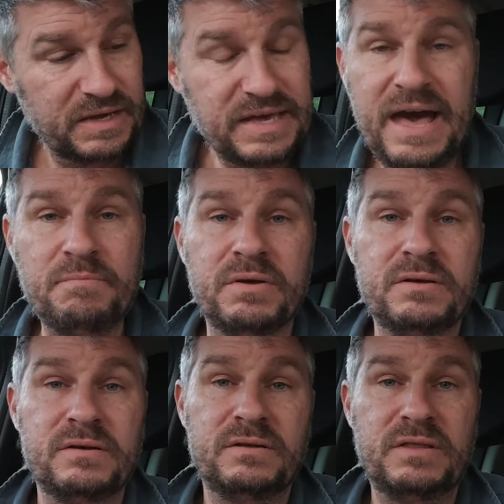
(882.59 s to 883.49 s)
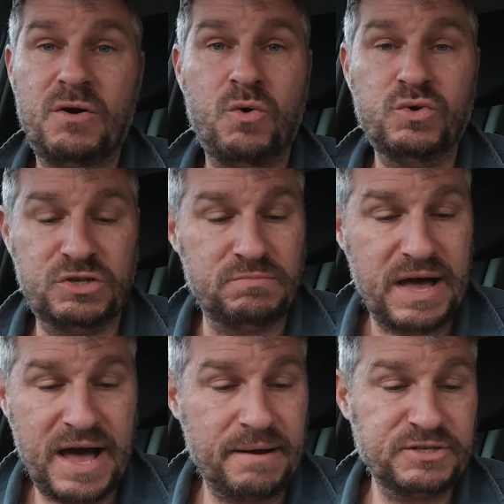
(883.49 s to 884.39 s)
get them. They're awesome.
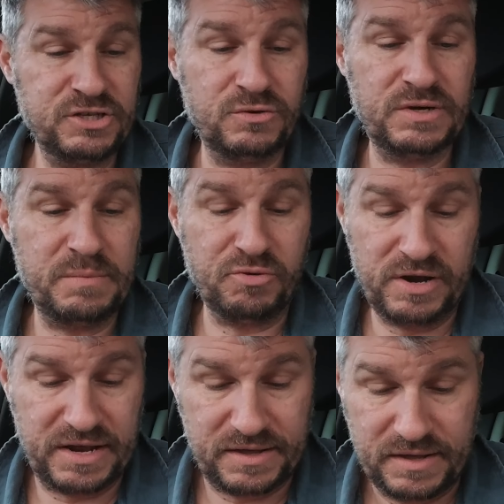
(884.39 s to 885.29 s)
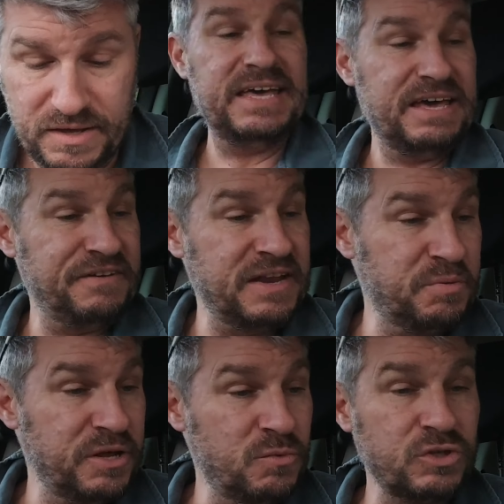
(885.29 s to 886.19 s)
Absolutely brilliant. If
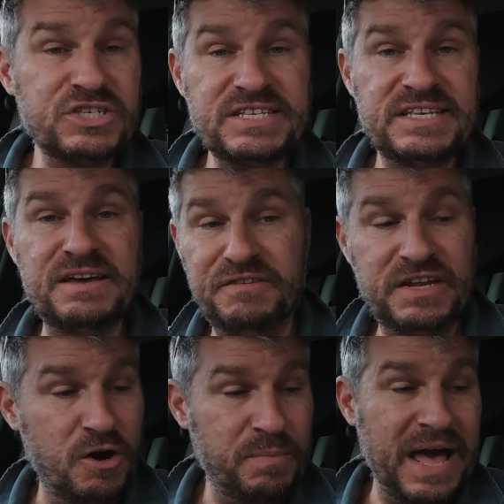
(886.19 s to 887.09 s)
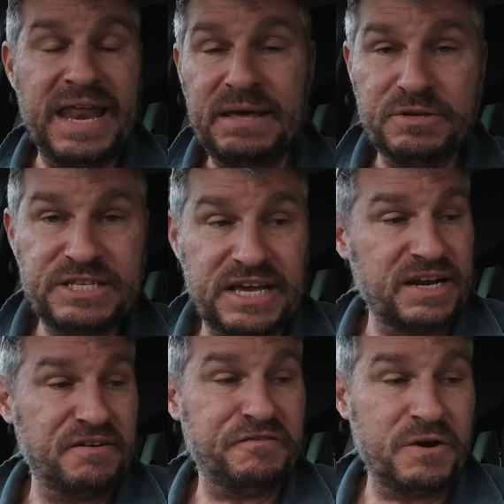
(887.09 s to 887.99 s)
anybody wants to see a video about any
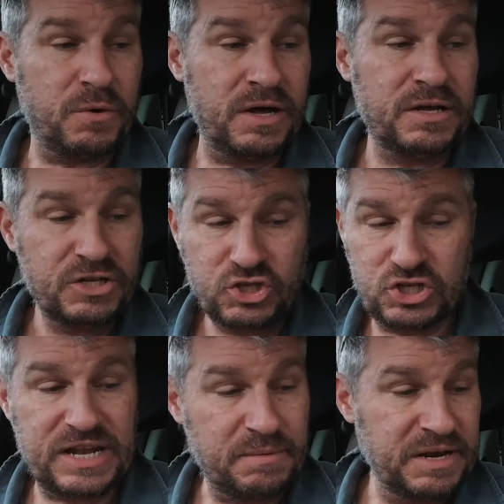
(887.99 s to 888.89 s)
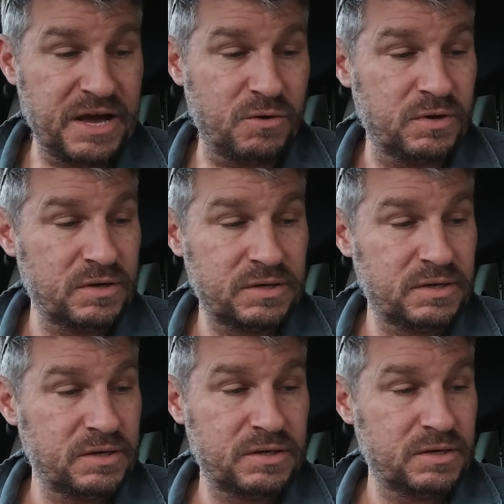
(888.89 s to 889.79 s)
particular filter, just let me know.
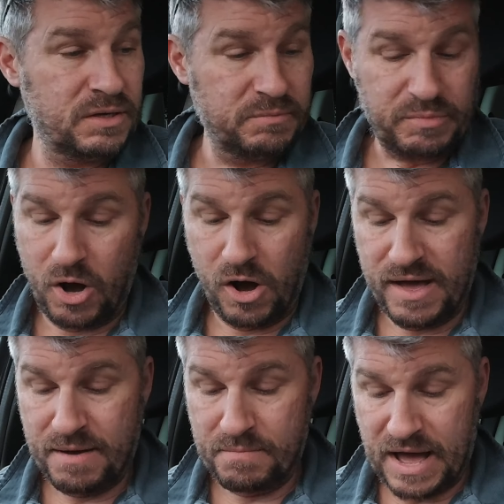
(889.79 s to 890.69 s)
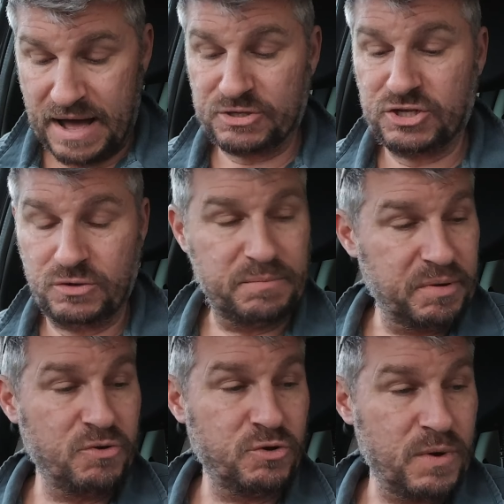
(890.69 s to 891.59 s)
But I am absolutely
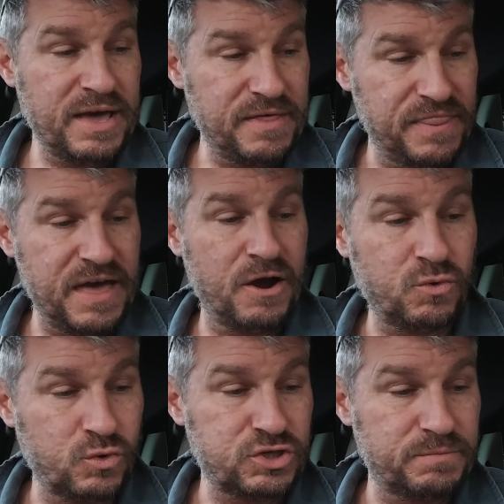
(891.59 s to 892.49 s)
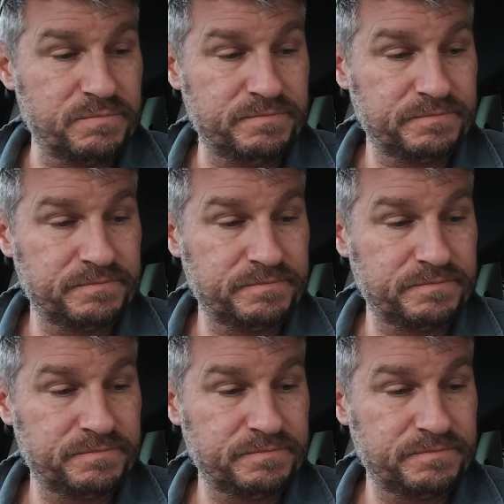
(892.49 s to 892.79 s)
blown away. They are awesome.